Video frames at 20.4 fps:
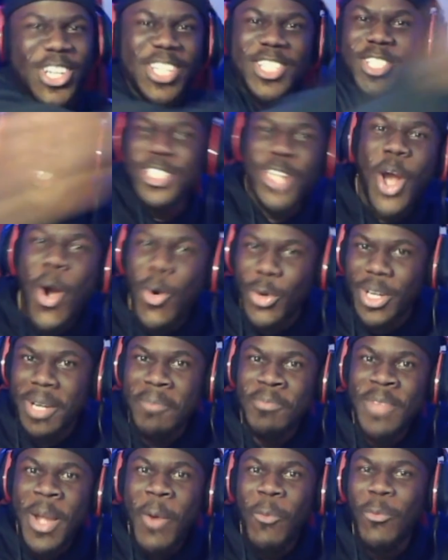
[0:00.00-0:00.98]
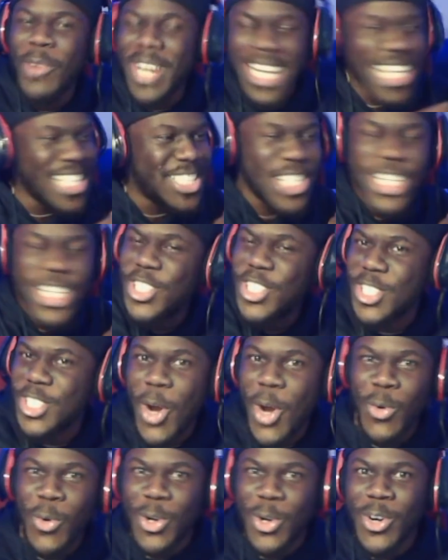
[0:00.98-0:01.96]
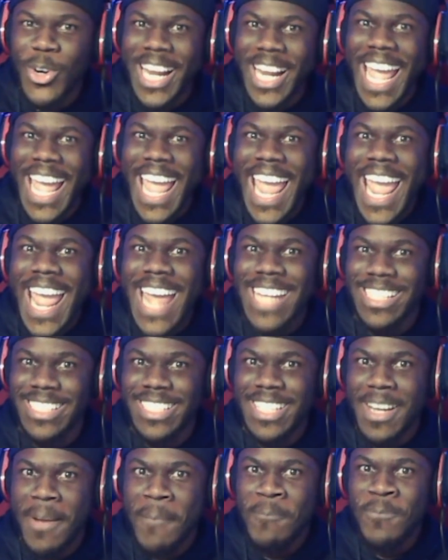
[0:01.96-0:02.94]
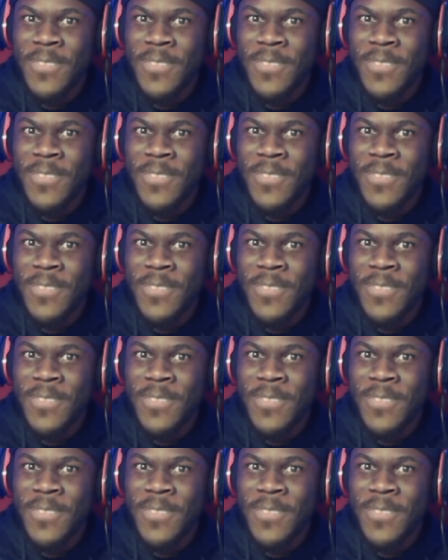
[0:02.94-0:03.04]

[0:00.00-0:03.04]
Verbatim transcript: good joke. When is the joke gonna end?